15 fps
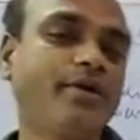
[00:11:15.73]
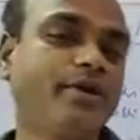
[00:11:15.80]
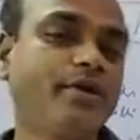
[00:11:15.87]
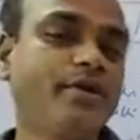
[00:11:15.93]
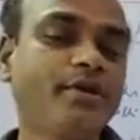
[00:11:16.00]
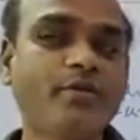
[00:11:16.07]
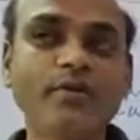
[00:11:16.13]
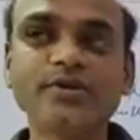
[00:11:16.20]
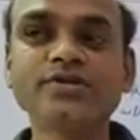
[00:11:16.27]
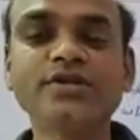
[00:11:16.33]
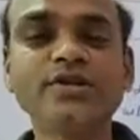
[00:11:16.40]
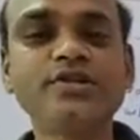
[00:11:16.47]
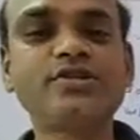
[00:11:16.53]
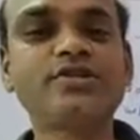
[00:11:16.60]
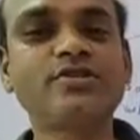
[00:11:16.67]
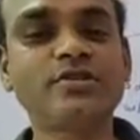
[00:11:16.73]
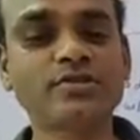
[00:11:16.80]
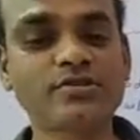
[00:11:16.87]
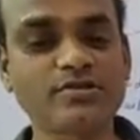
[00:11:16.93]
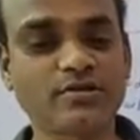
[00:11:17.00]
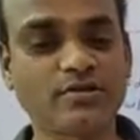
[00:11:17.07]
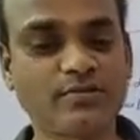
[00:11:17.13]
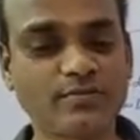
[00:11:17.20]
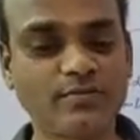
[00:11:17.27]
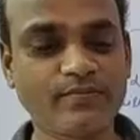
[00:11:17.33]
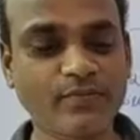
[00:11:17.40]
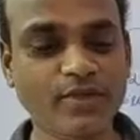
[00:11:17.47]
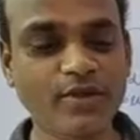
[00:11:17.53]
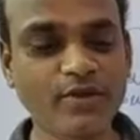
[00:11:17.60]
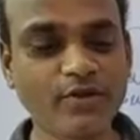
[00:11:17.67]
it requires instruction.
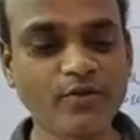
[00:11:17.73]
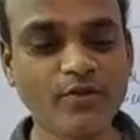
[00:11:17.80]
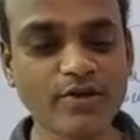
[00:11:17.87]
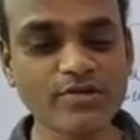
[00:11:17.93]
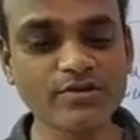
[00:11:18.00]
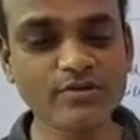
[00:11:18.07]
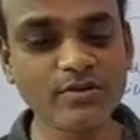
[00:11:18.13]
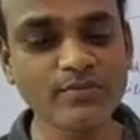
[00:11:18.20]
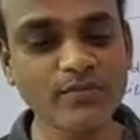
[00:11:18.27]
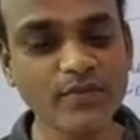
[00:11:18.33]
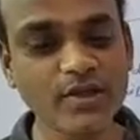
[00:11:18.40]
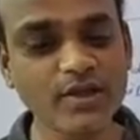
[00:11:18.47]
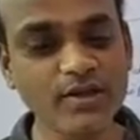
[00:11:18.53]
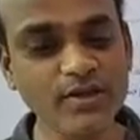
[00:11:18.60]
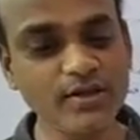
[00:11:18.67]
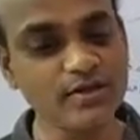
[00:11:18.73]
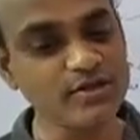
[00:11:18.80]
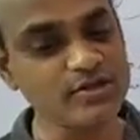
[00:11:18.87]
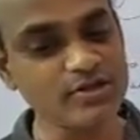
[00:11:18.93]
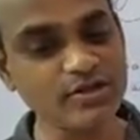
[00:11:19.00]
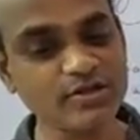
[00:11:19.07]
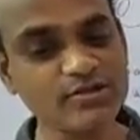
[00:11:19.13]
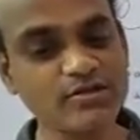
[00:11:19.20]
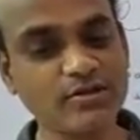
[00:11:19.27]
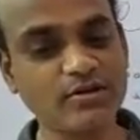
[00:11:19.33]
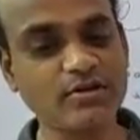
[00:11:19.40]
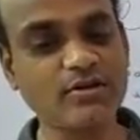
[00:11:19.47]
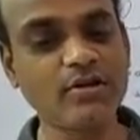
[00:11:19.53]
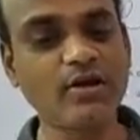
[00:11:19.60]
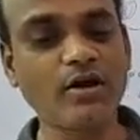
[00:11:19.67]
It requires the instruction
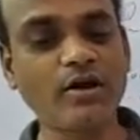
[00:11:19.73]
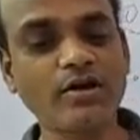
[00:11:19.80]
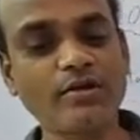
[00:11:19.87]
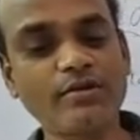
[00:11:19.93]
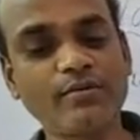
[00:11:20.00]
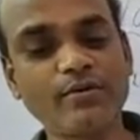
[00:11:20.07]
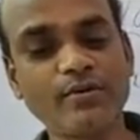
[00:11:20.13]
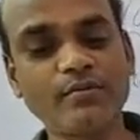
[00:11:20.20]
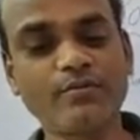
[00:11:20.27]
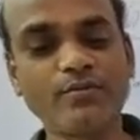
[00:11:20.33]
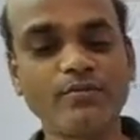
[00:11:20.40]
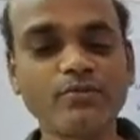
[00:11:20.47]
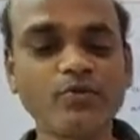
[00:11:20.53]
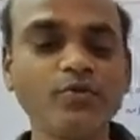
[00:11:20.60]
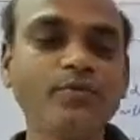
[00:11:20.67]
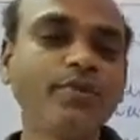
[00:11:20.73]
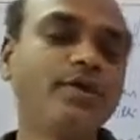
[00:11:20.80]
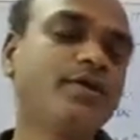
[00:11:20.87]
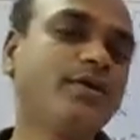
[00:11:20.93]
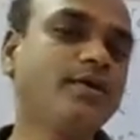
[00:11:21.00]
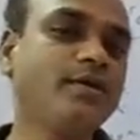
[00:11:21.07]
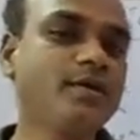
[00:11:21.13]
to be